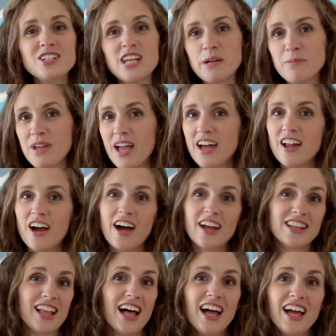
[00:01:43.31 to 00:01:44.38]
Check me out
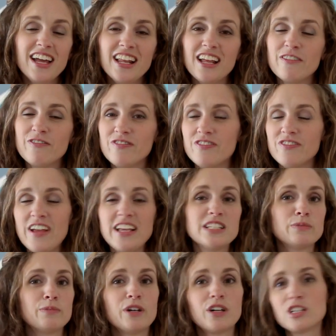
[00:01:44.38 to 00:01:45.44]
online
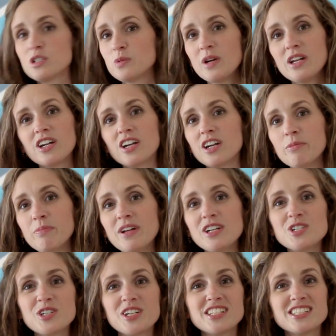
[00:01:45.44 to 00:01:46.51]
Facebook, Twitter,
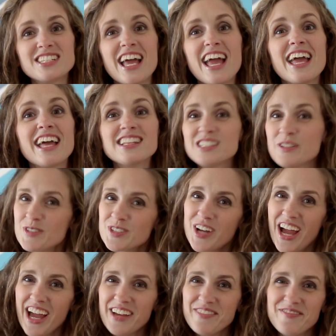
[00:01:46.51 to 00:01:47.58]
Pinterest, and
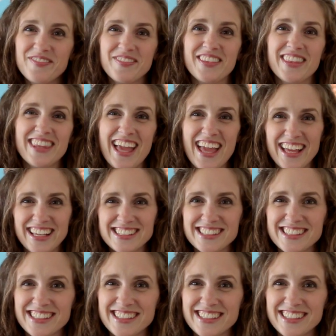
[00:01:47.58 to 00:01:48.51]
subscribe. Thanks.